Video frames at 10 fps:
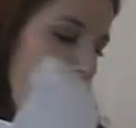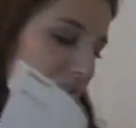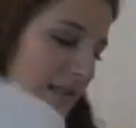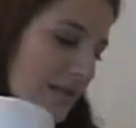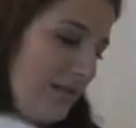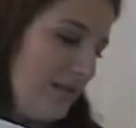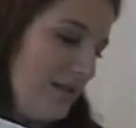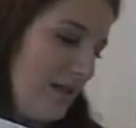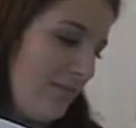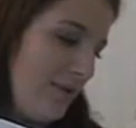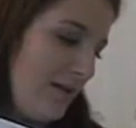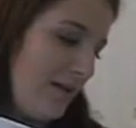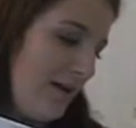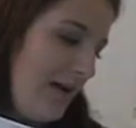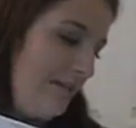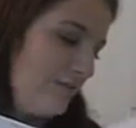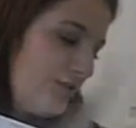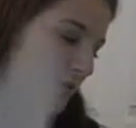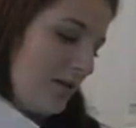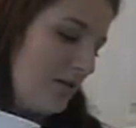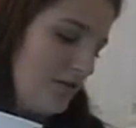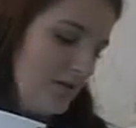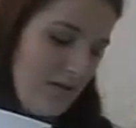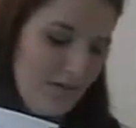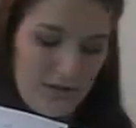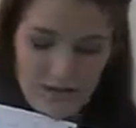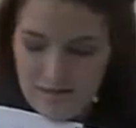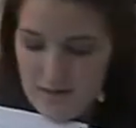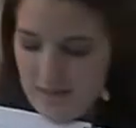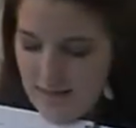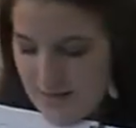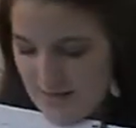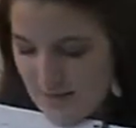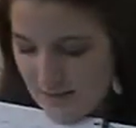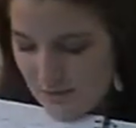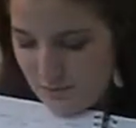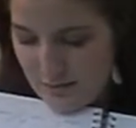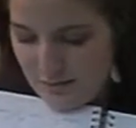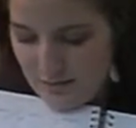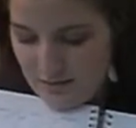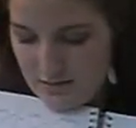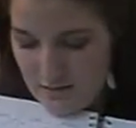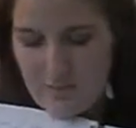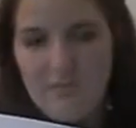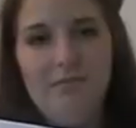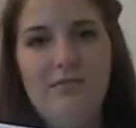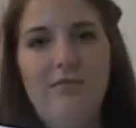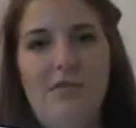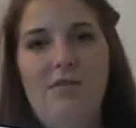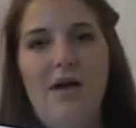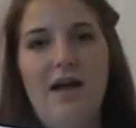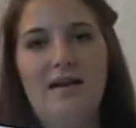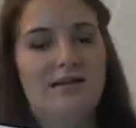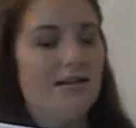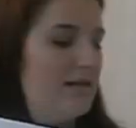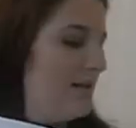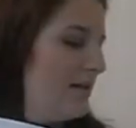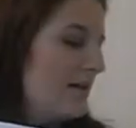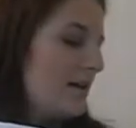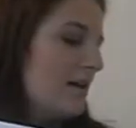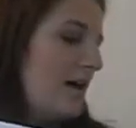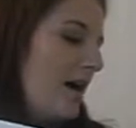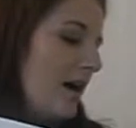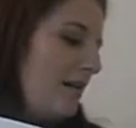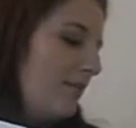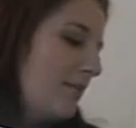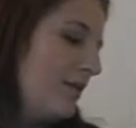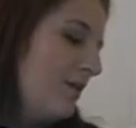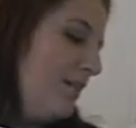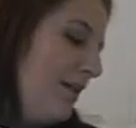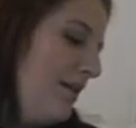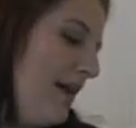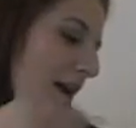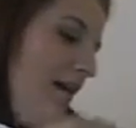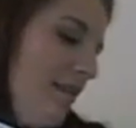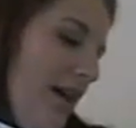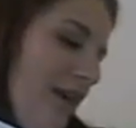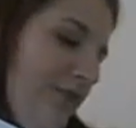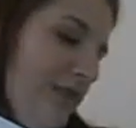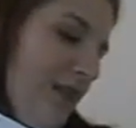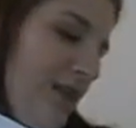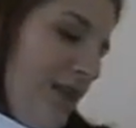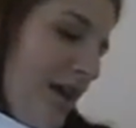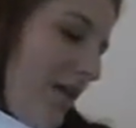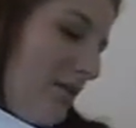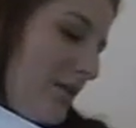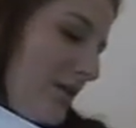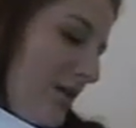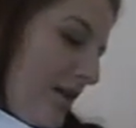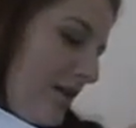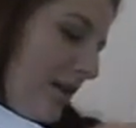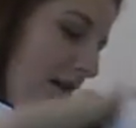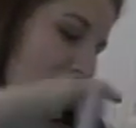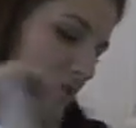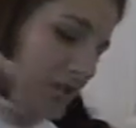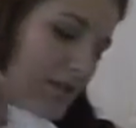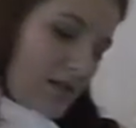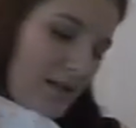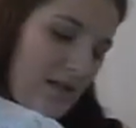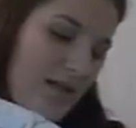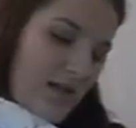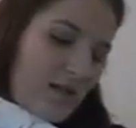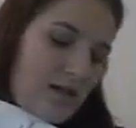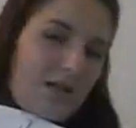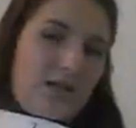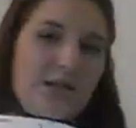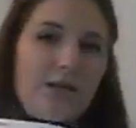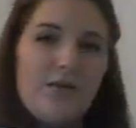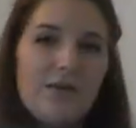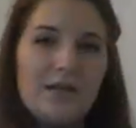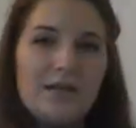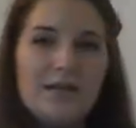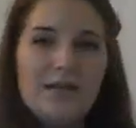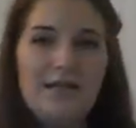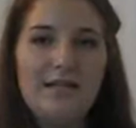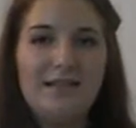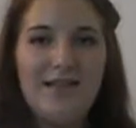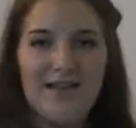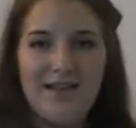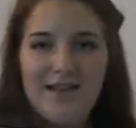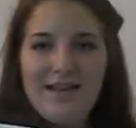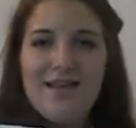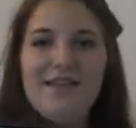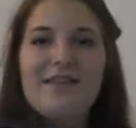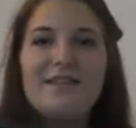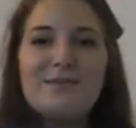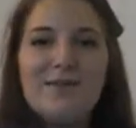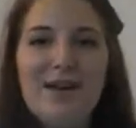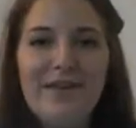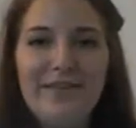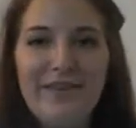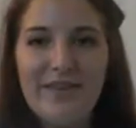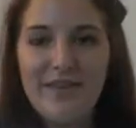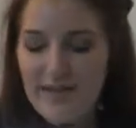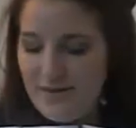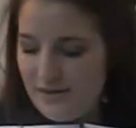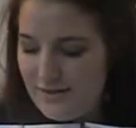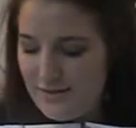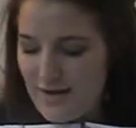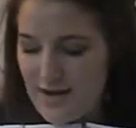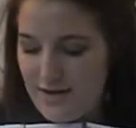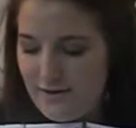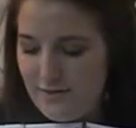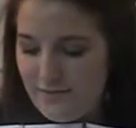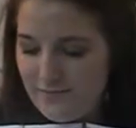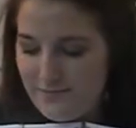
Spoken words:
anything because I bought it afterwards. But like this is one that's been passed. But now I've kind of figured it out and how to do it. So this is this month, and this is a